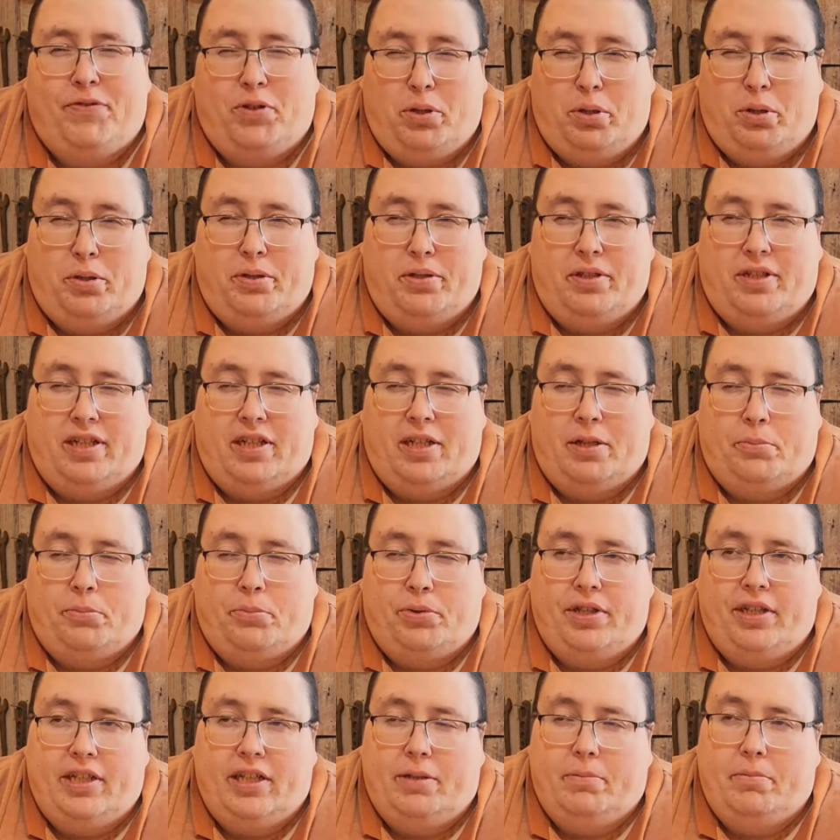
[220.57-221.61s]
First time
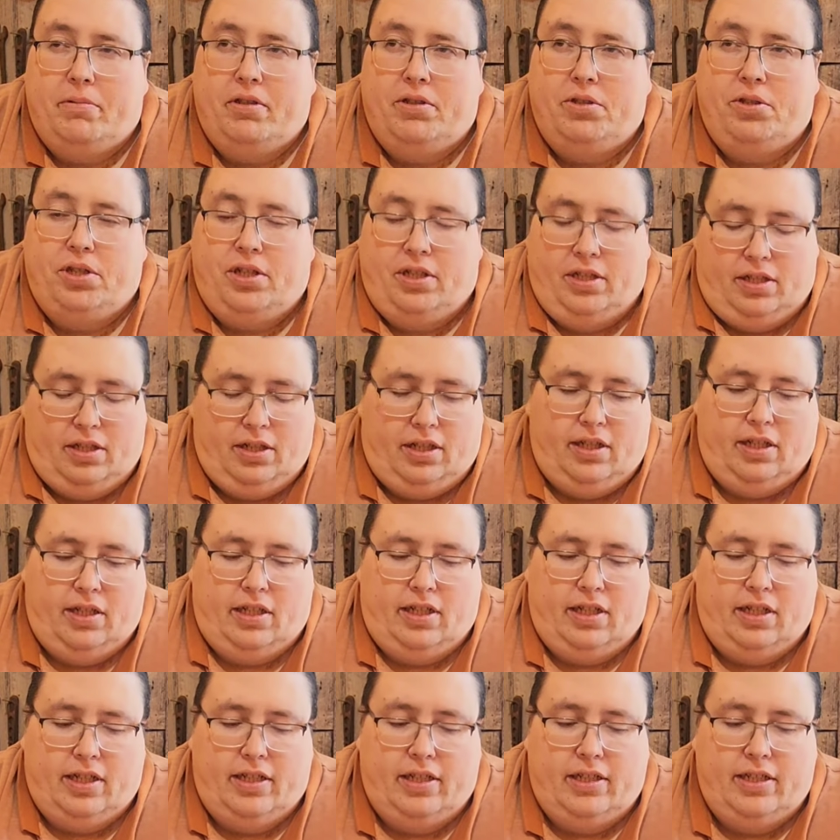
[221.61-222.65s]
we came to JT
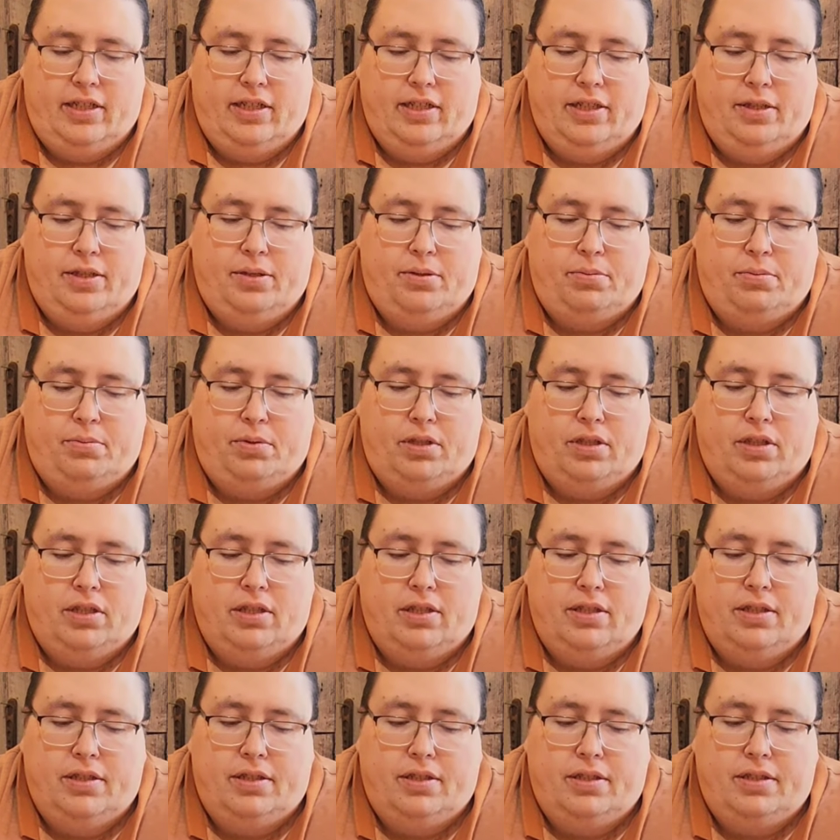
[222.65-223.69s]
Hanna's
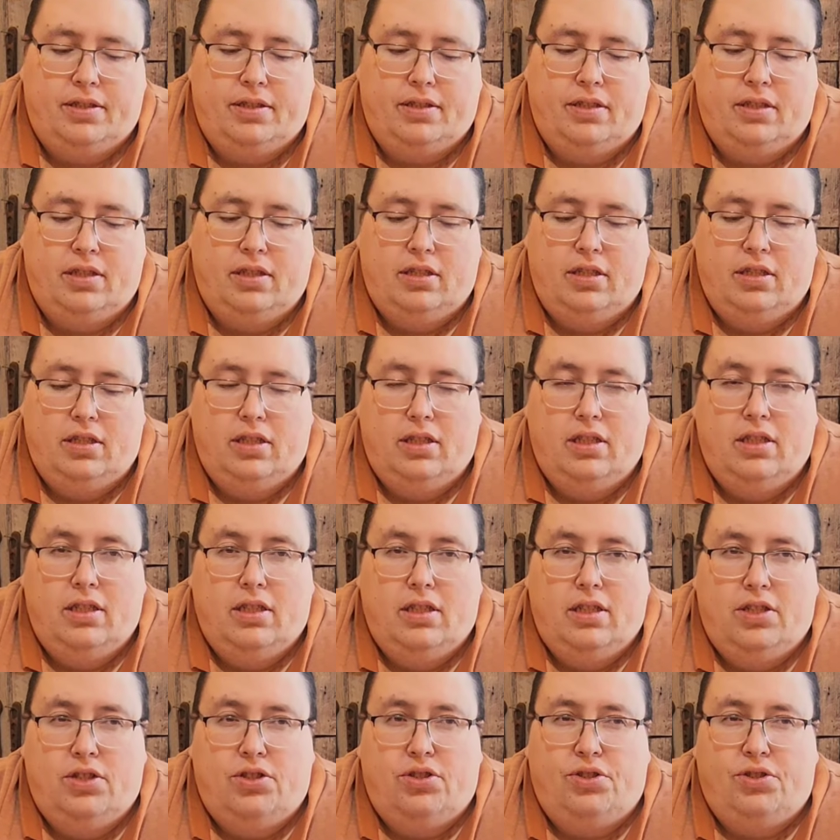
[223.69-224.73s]
was
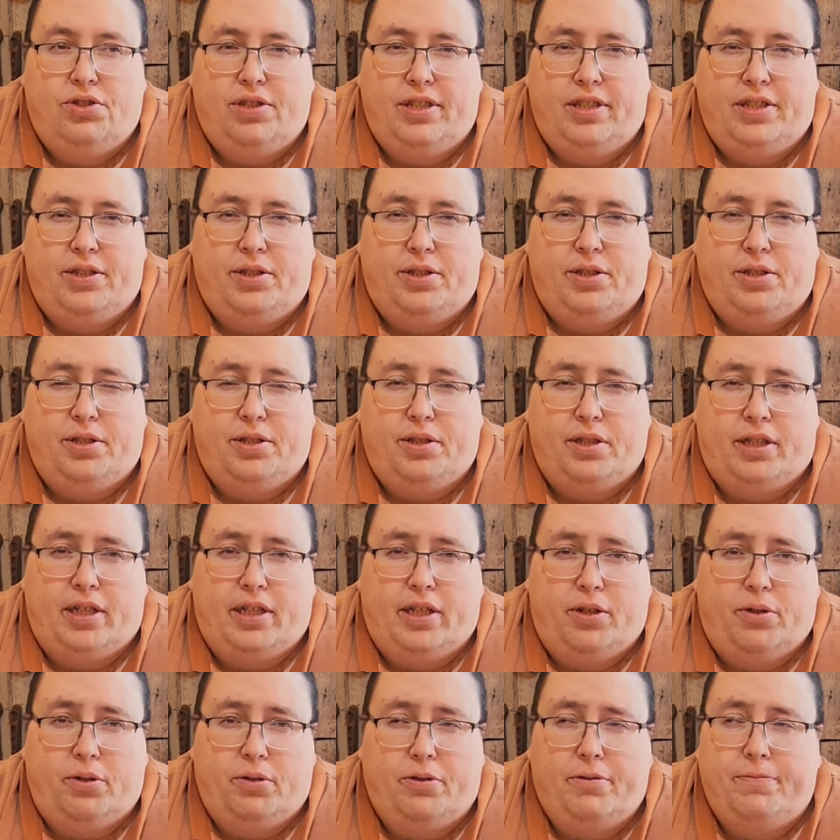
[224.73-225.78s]
6 years
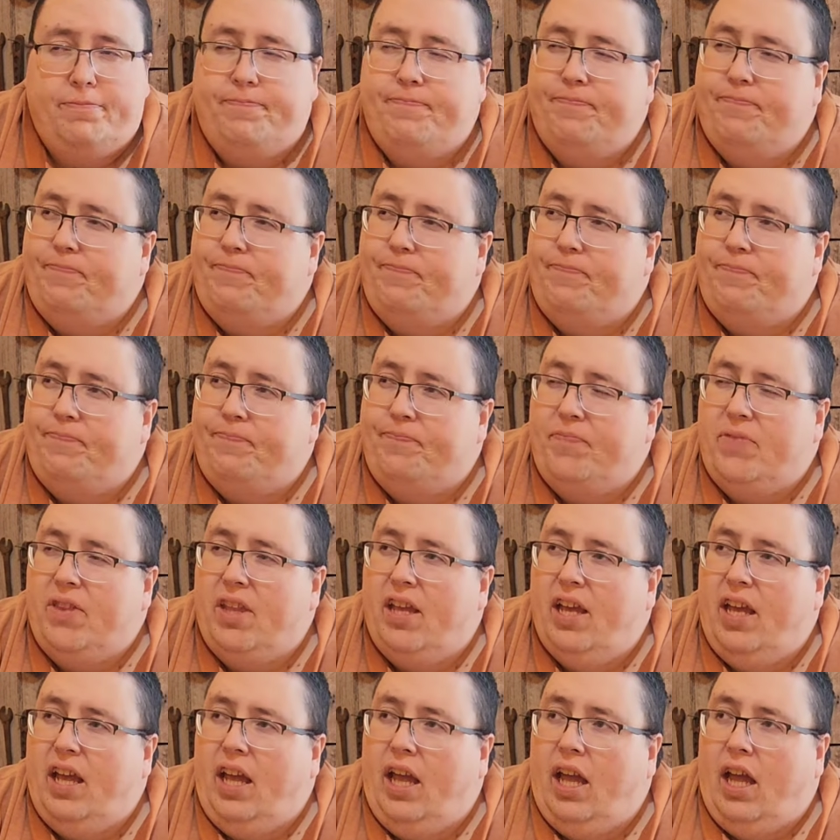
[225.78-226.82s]
ago,
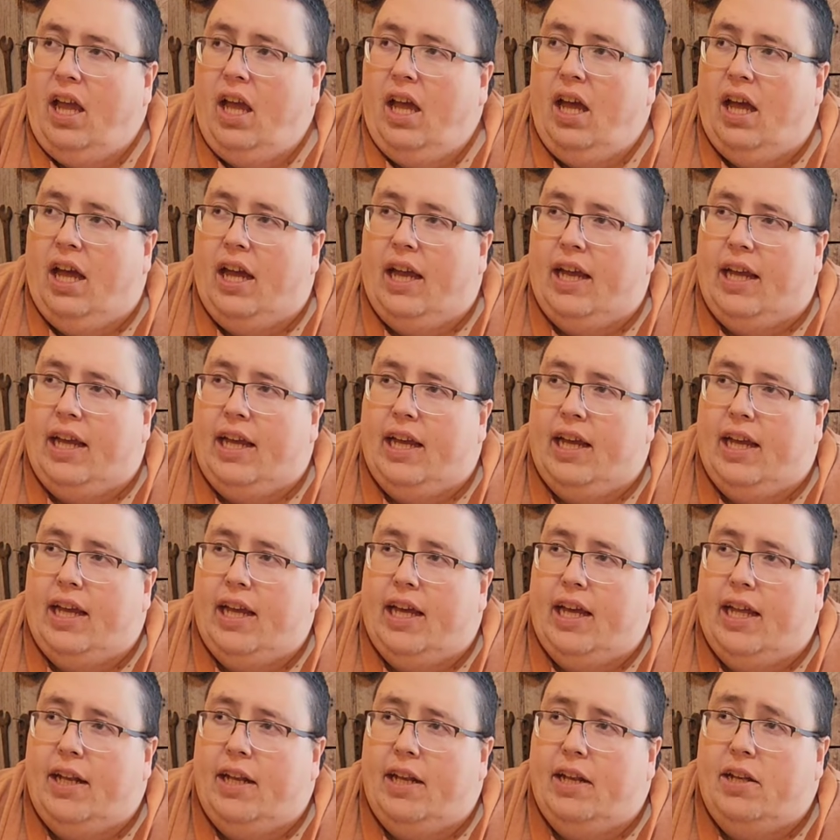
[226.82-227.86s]

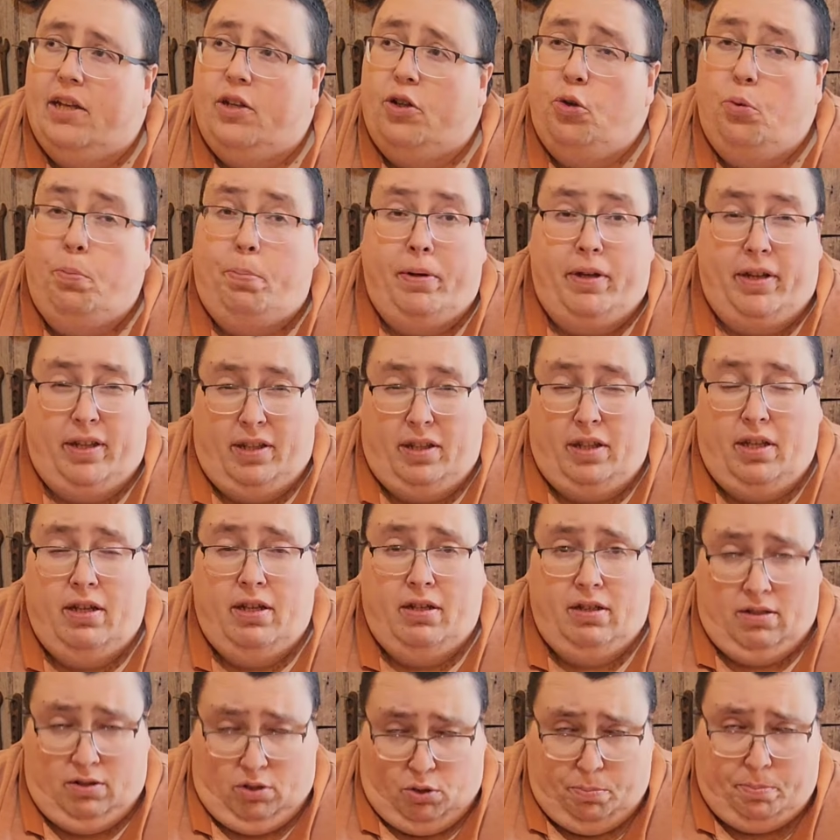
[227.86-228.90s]
and you picked
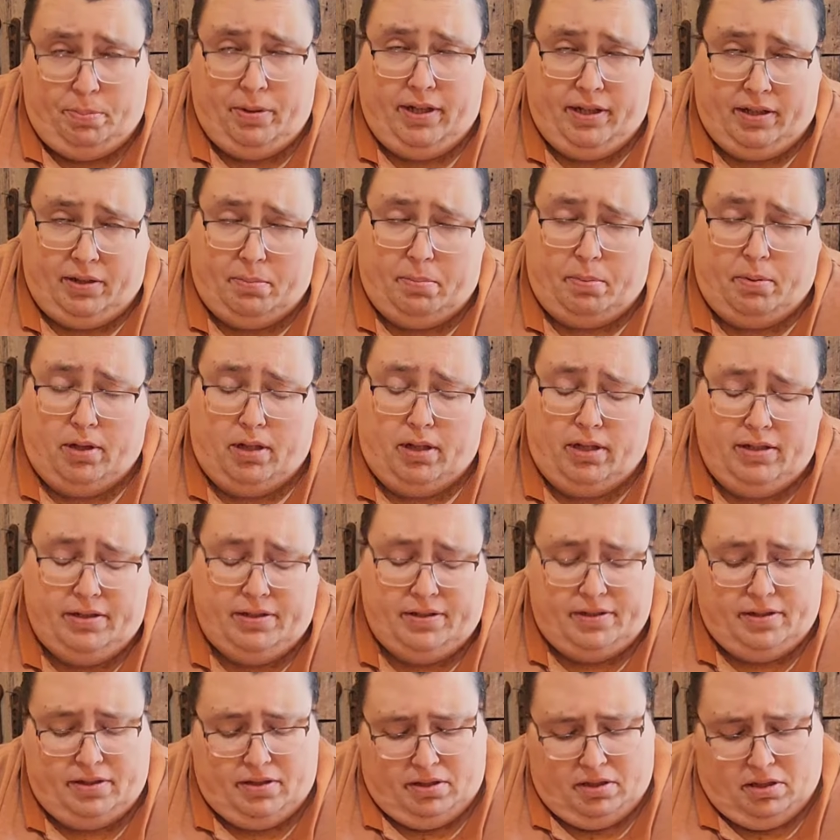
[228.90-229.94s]
the
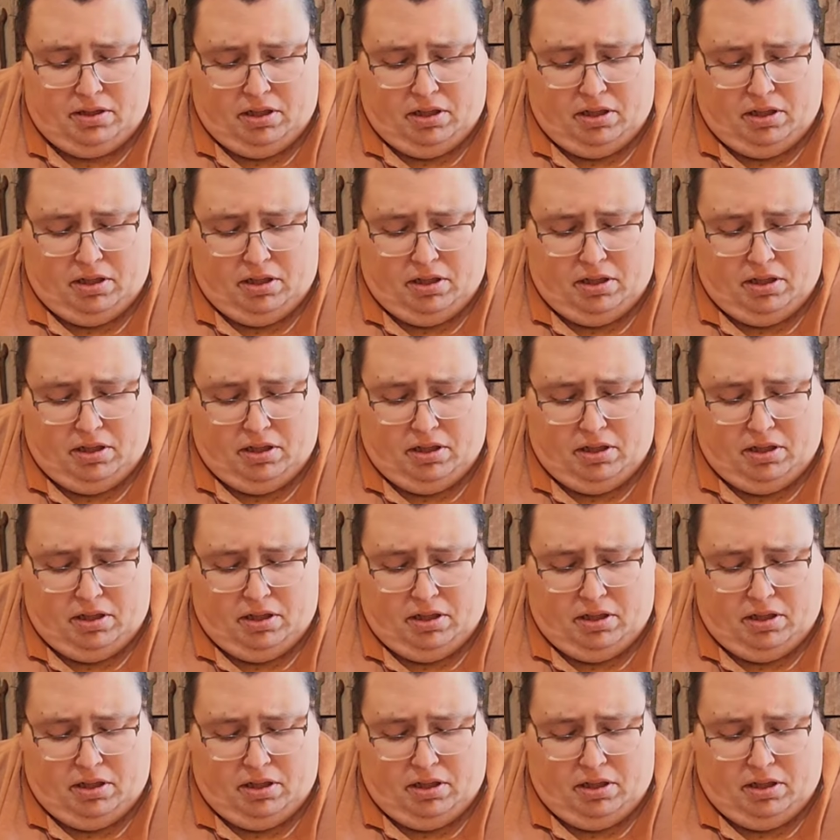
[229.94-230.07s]
place,